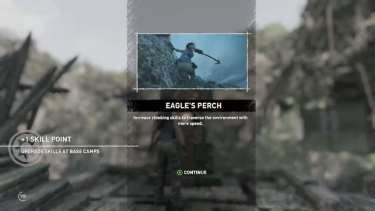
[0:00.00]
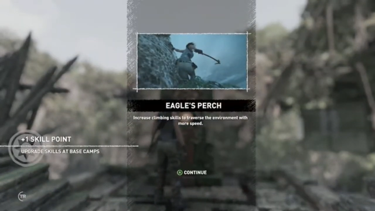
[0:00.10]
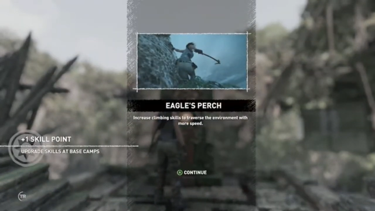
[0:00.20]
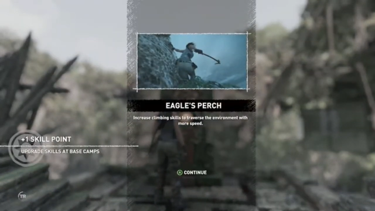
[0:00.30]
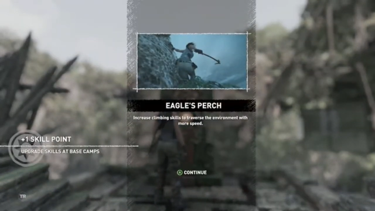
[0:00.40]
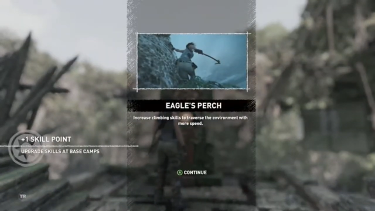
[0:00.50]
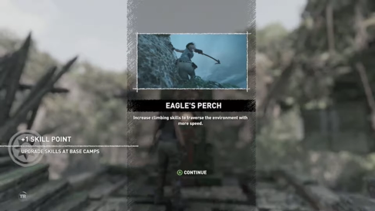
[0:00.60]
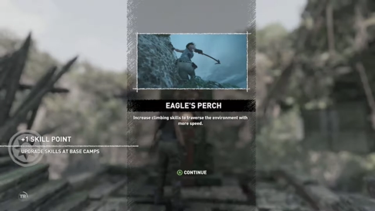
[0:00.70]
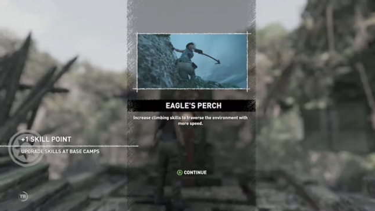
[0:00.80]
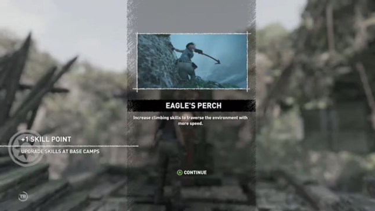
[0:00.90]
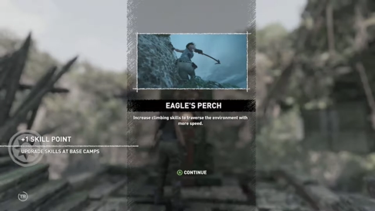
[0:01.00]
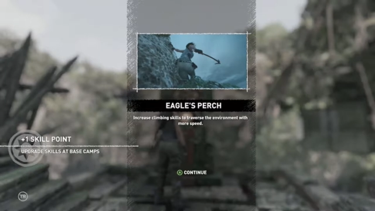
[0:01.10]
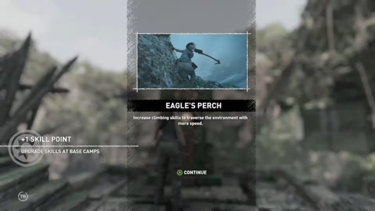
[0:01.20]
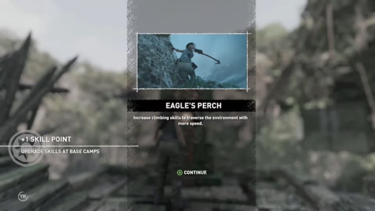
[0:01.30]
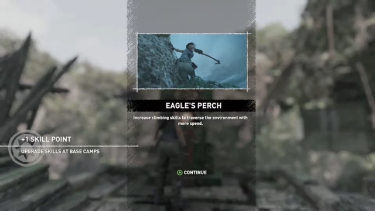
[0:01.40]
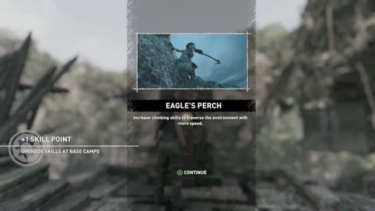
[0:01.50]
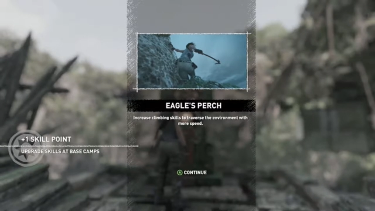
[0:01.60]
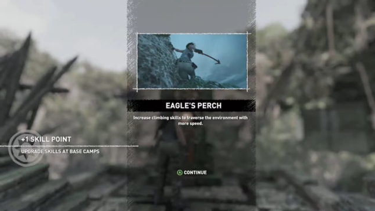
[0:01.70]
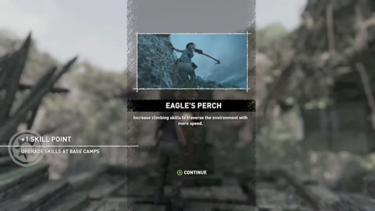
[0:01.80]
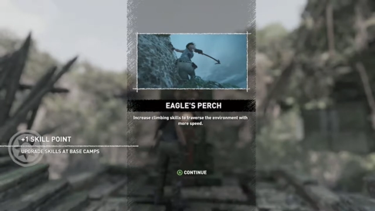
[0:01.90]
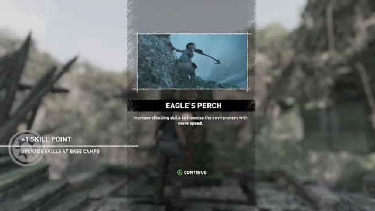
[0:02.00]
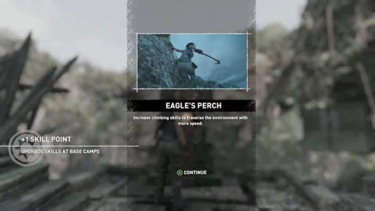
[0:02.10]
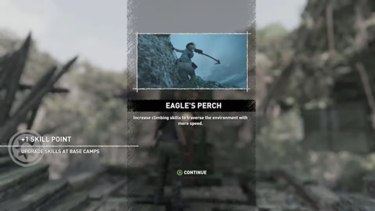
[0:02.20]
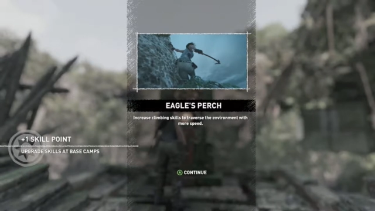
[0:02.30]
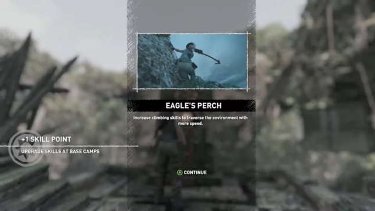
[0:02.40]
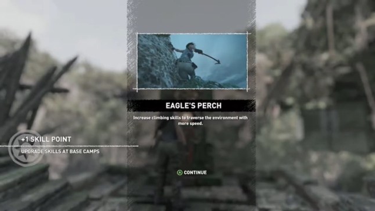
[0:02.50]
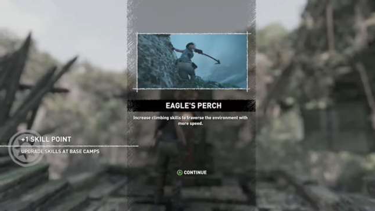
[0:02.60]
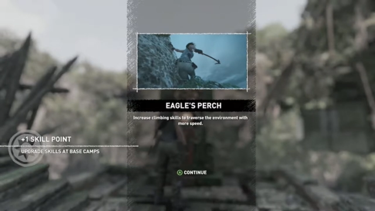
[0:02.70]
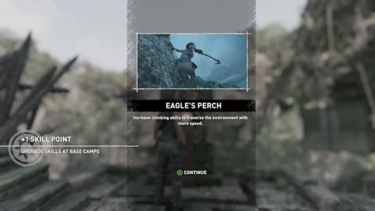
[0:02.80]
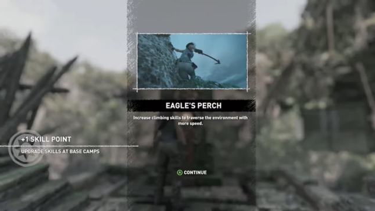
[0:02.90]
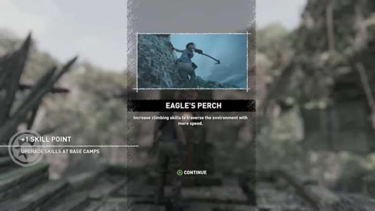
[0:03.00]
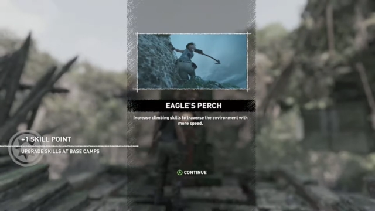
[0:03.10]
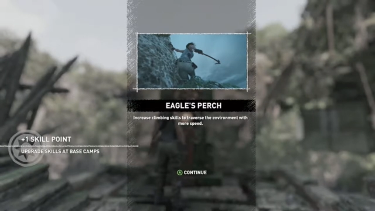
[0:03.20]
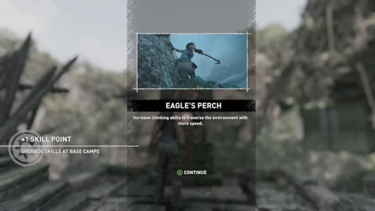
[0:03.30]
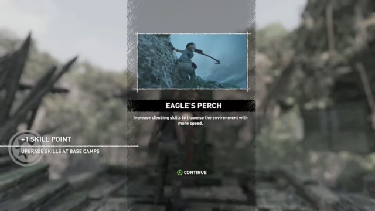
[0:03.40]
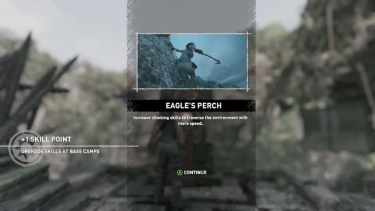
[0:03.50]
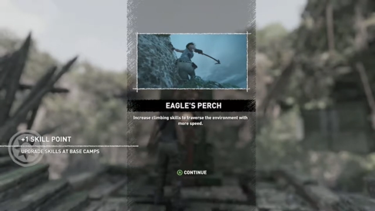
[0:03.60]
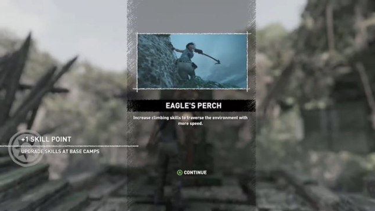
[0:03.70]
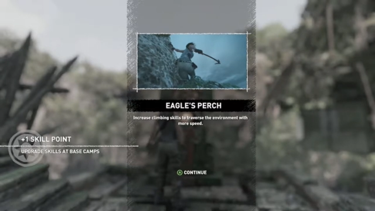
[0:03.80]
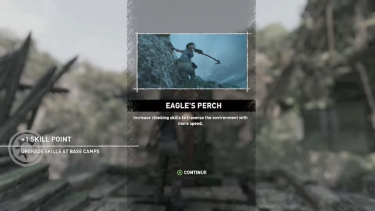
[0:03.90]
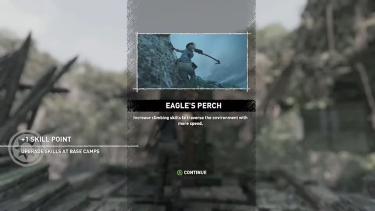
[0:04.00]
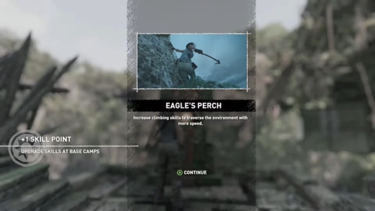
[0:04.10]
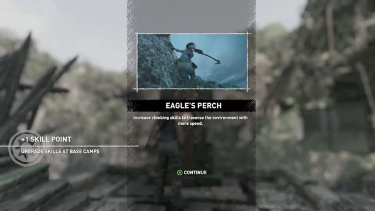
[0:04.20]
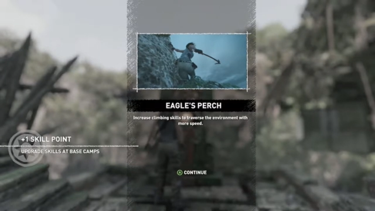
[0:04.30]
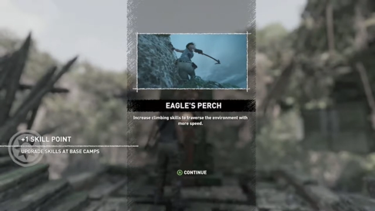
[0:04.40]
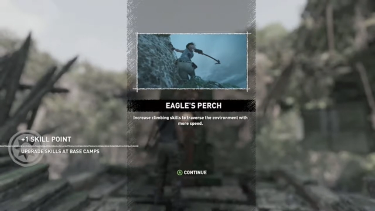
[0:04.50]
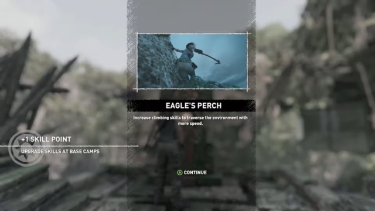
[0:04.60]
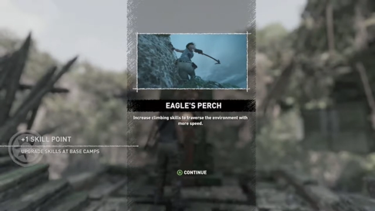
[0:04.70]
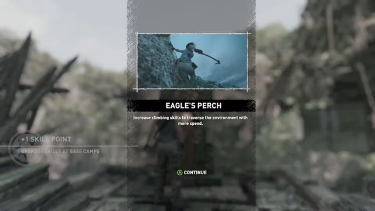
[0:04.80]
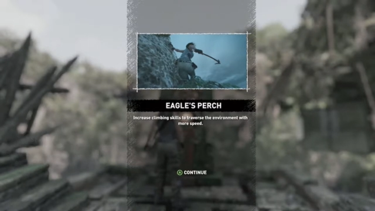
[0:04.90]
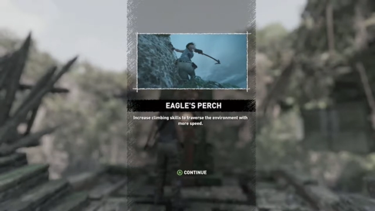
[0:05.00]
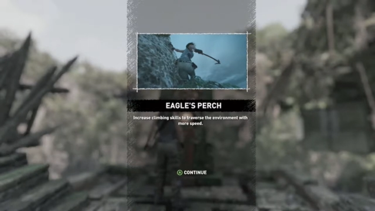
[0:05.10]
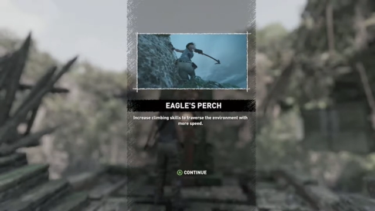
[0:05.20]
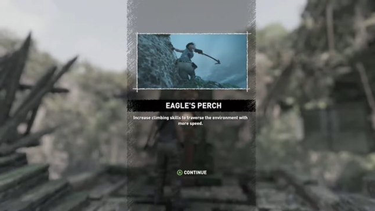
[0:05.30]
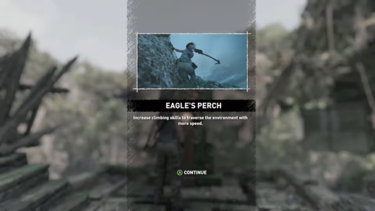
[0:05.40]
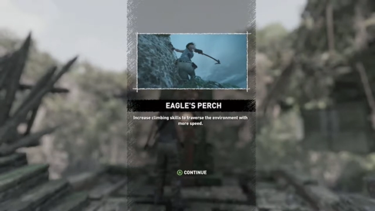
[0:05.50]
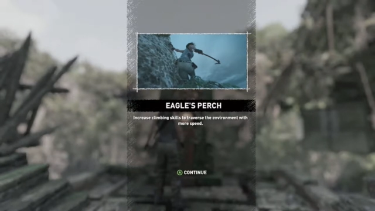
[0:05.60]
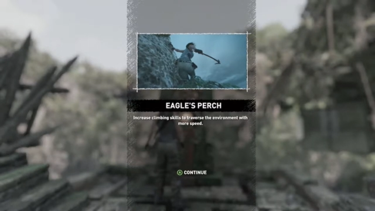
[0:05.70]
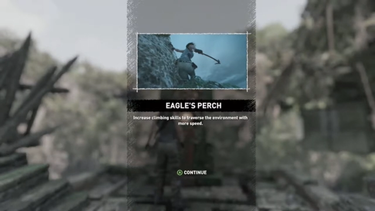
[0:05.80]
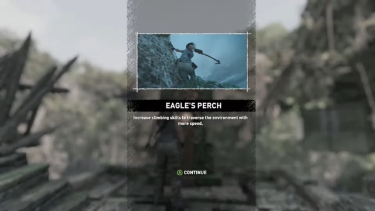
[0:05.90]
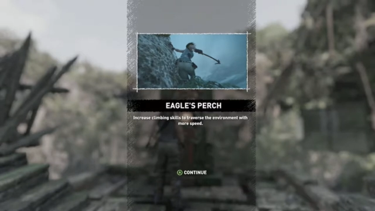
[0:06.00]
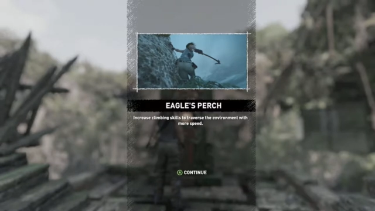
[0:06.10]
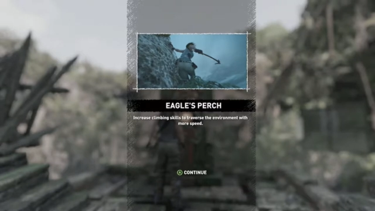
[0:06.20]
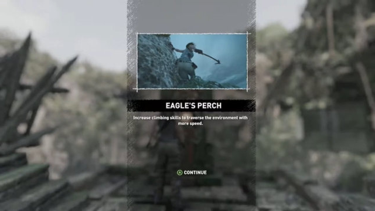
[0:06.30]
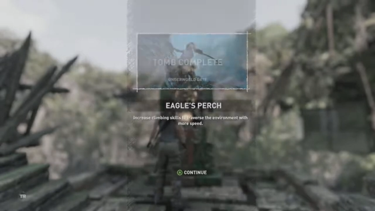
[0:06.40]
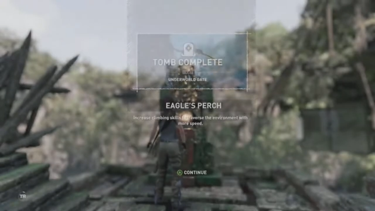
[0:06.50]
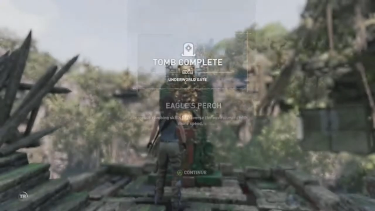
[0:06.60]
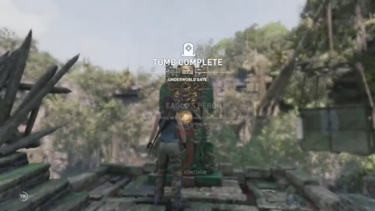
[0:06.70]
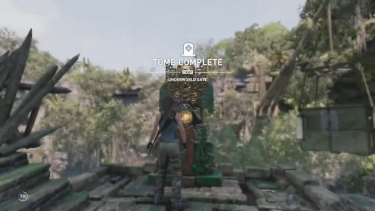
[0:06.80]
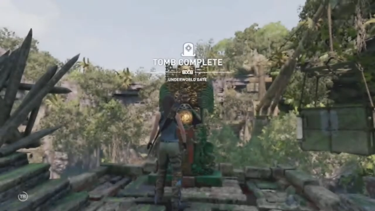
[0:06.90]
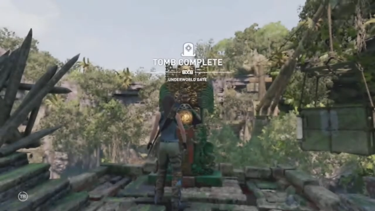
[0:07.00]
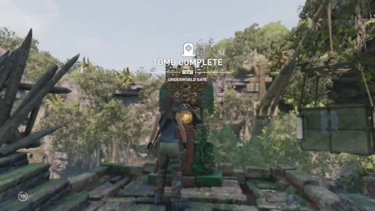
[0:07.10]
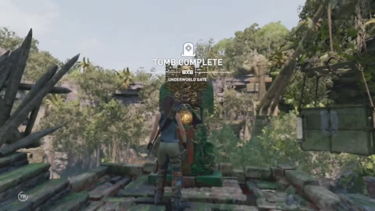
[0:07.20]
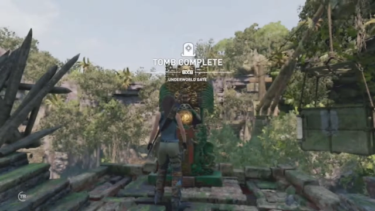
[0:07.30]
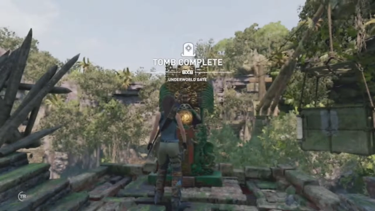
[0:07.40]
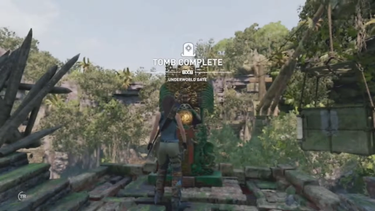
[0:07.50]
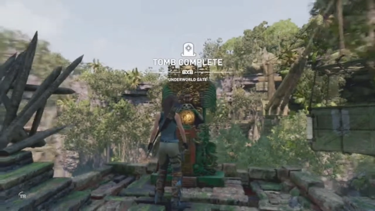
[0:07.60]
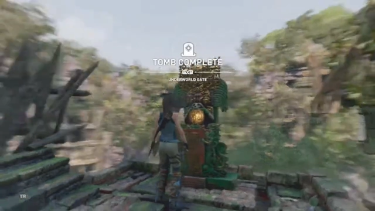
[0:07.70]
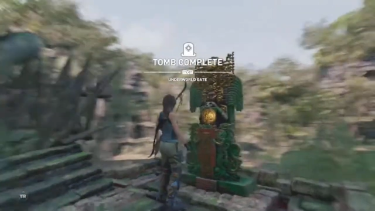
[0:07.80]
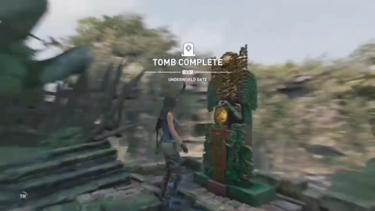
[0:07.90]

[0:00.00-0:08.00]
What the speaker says: Nobody's mouth can be seen.